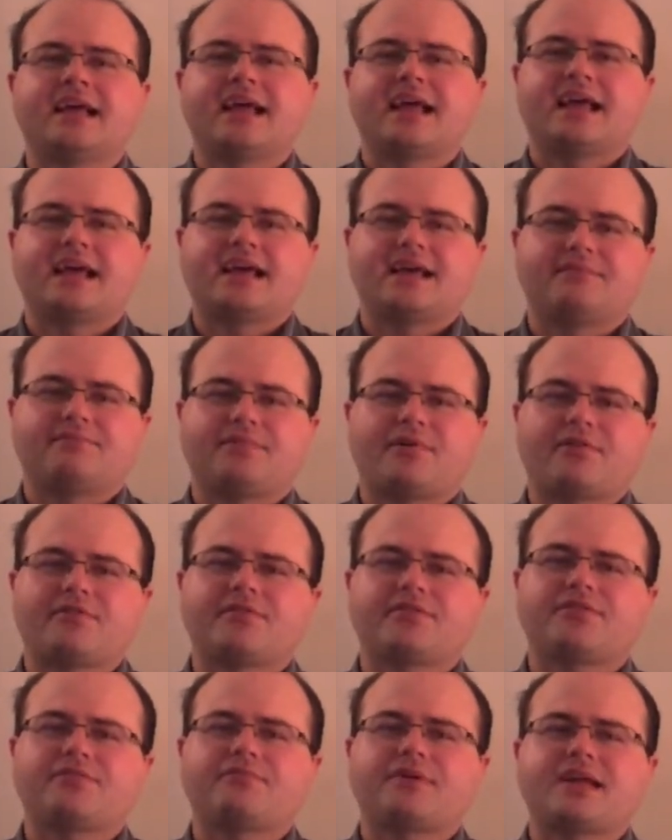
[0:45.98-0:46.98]
And
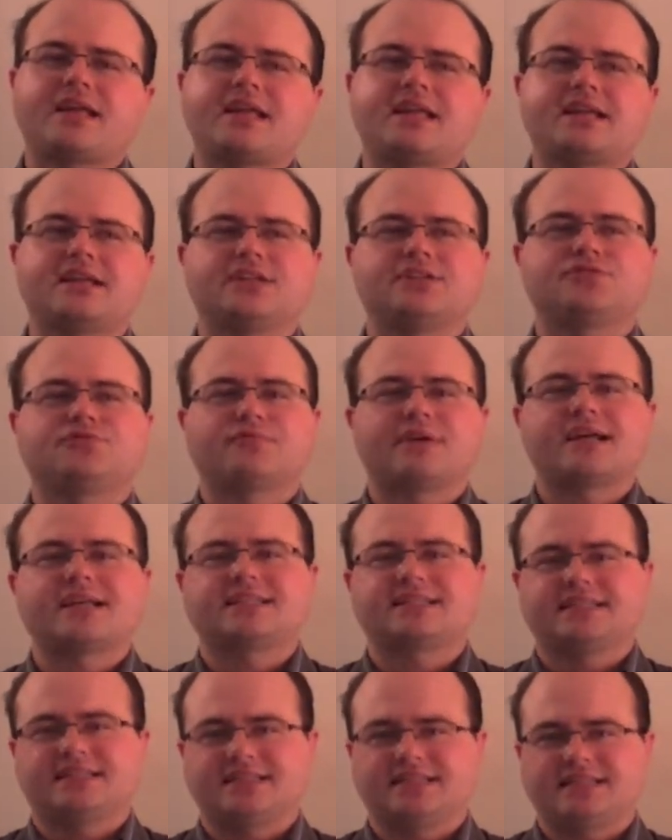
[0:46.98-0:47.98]
part of the way he
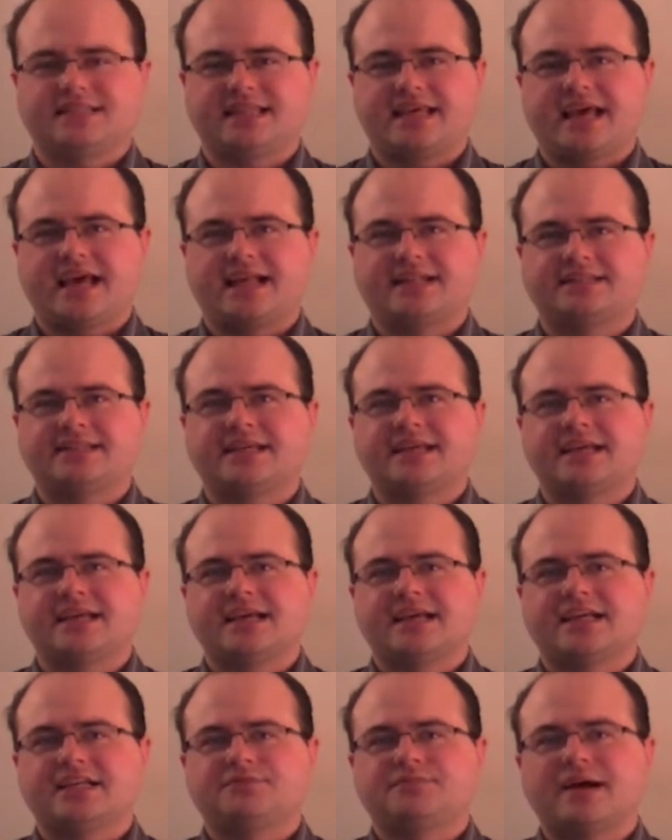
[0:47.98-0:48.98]
addresses that
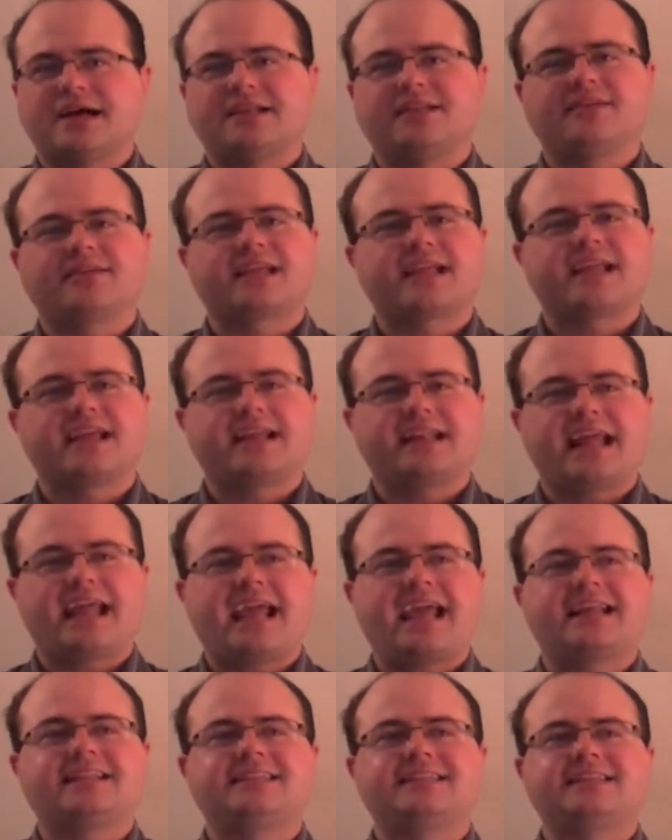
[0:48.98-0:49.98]
is by looking at
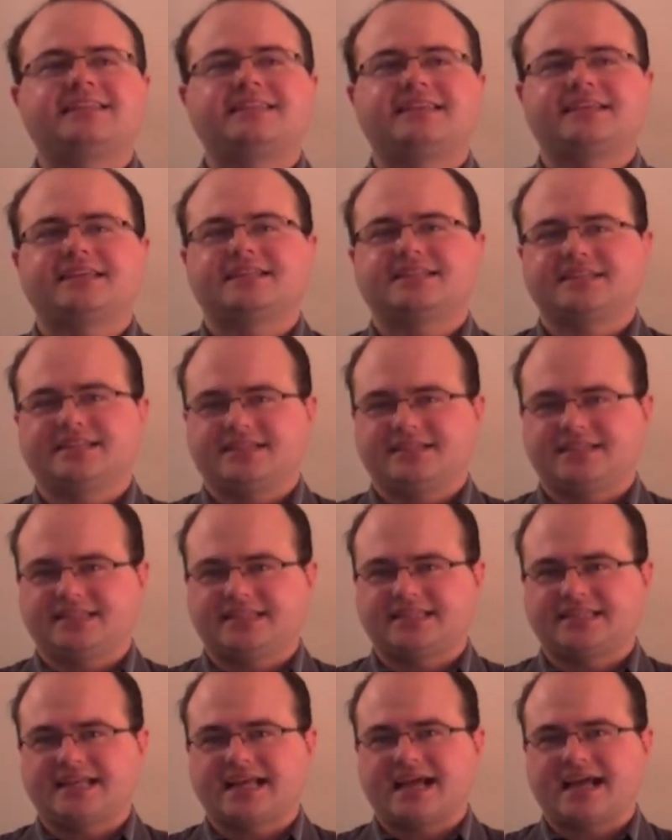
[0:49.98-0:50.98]
anti-theistic
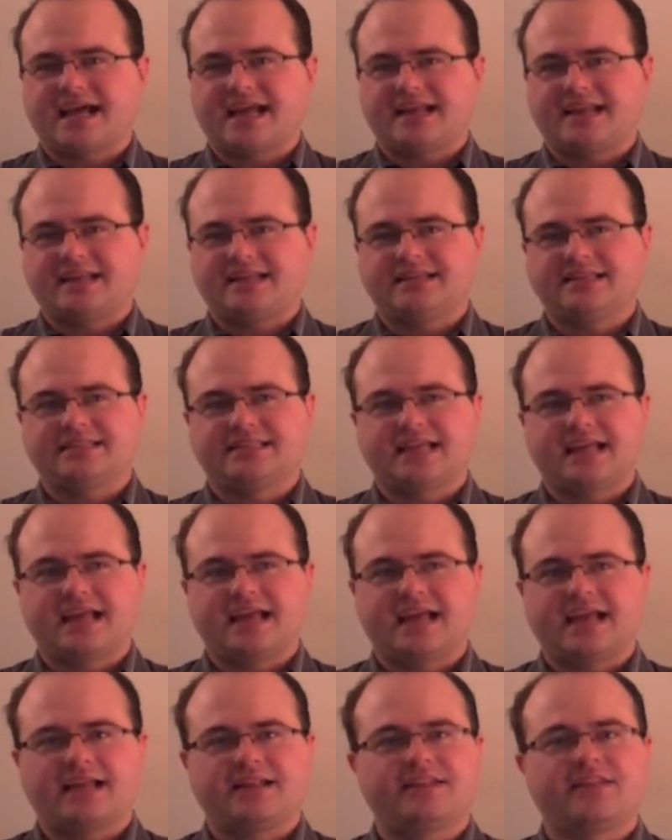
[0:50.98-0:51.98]
societies
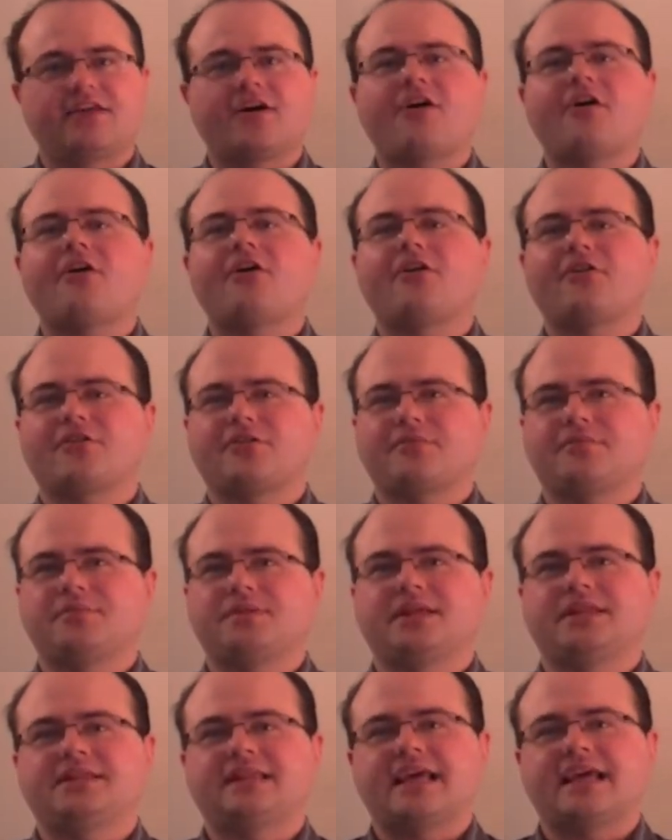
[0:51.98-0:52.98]
and the harm
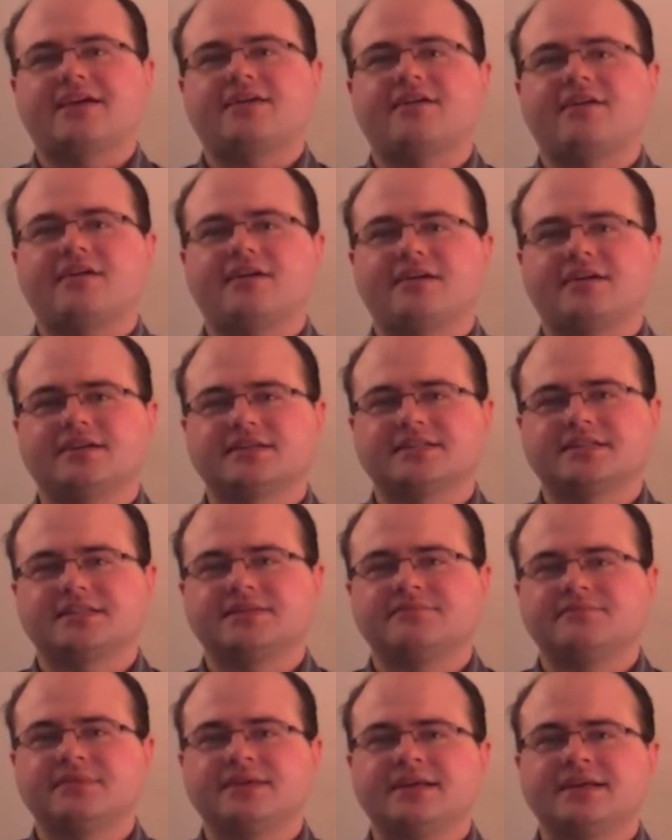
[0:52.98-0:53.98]
that they
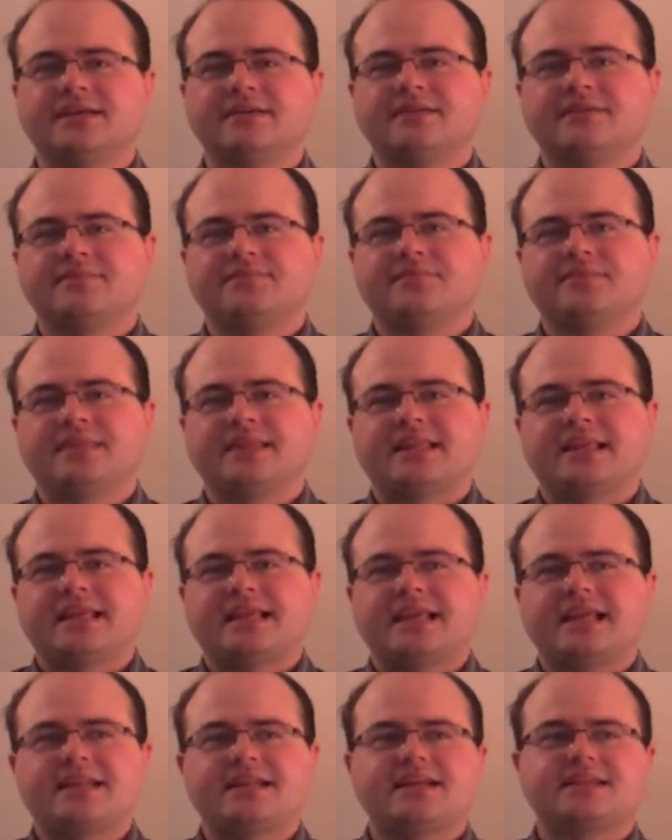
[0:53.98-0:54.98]
cause.
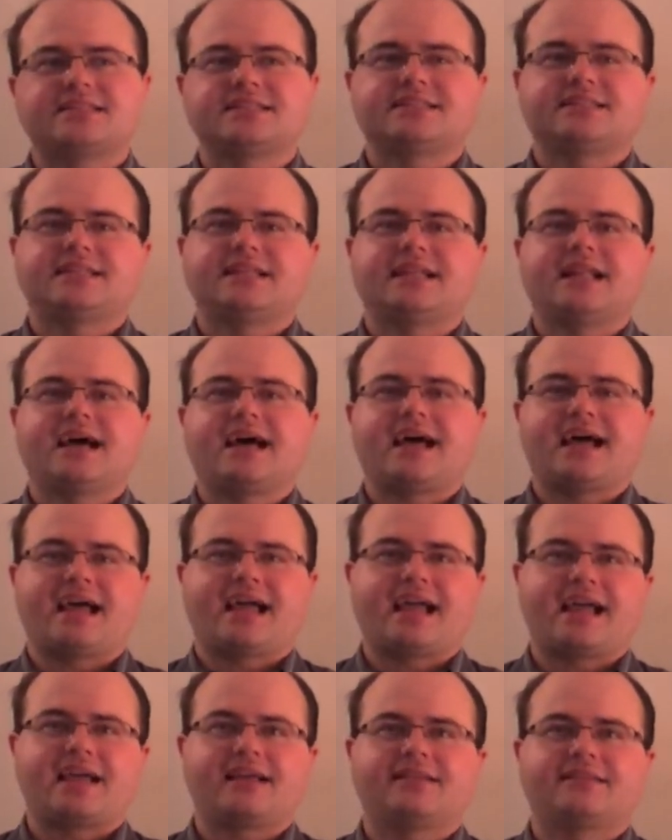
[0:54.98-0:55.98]
He doesn't
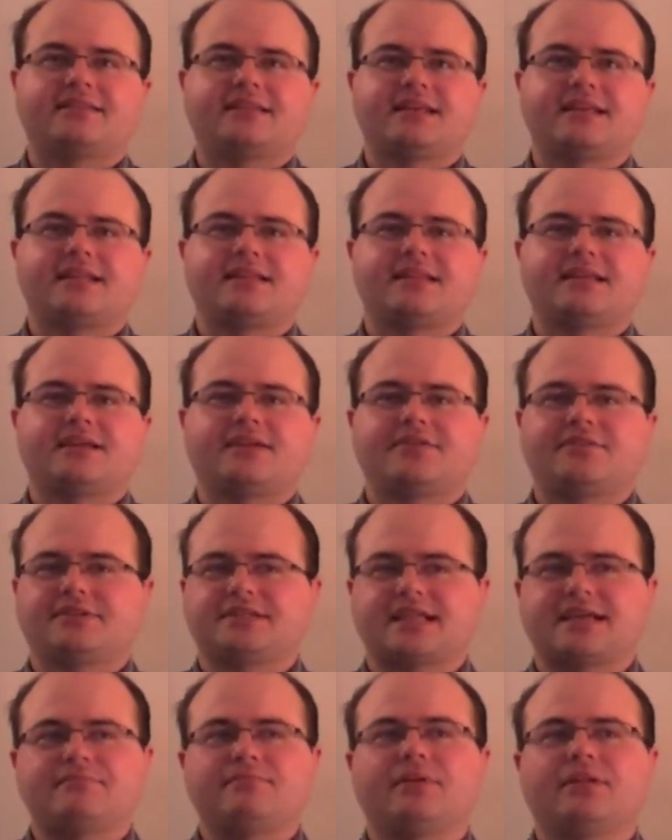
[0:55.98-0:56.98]
deny that there
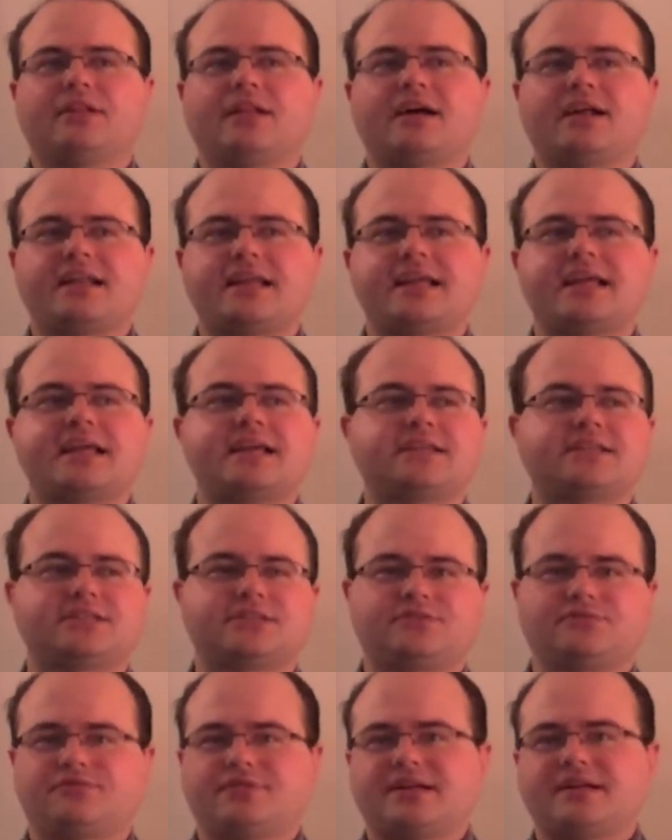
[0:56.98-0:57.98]
is a bloody
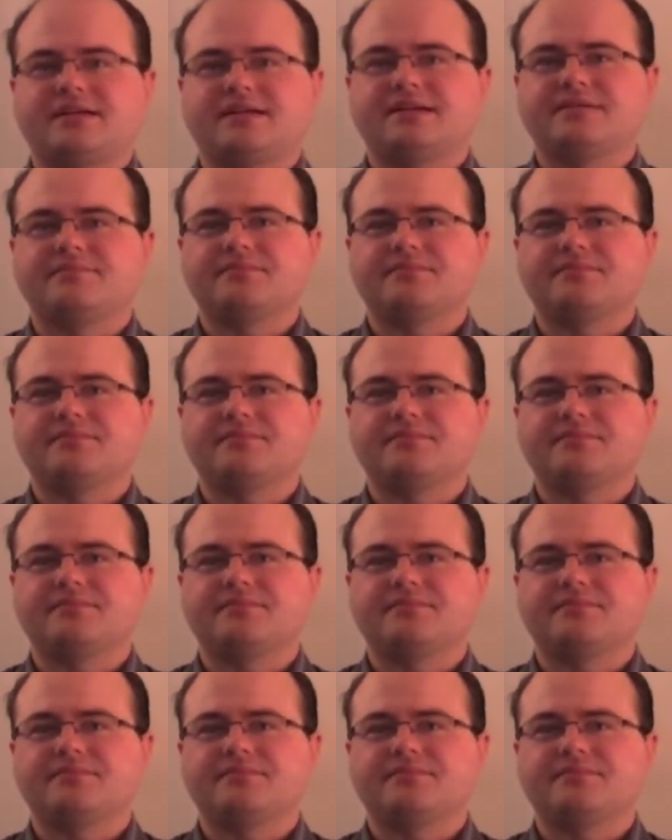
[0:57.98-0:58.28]
history